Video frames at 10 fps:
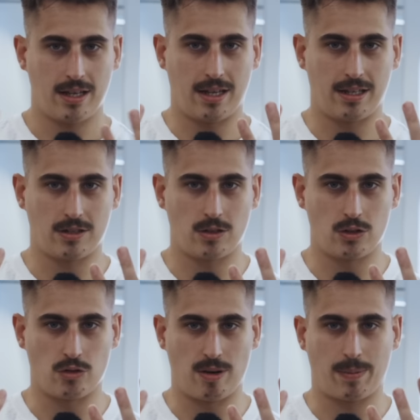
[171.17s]
is
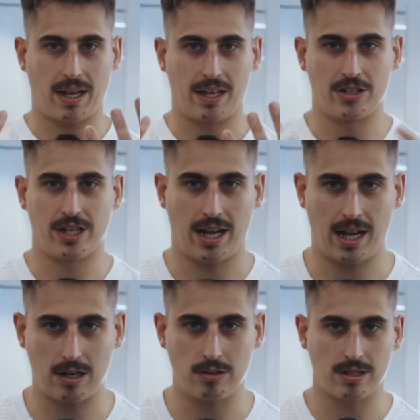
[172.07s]
called your rib cage. It
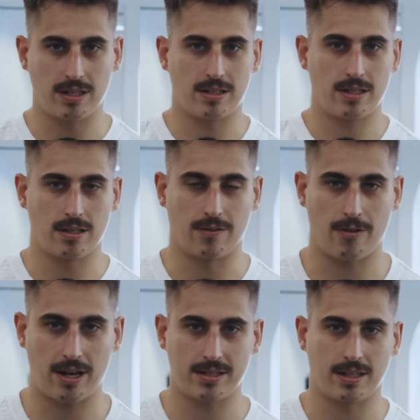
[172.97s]
houses the
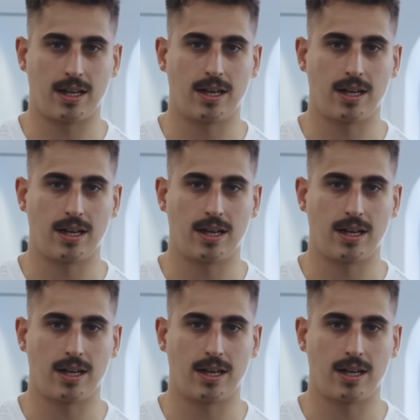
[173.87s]
thoracic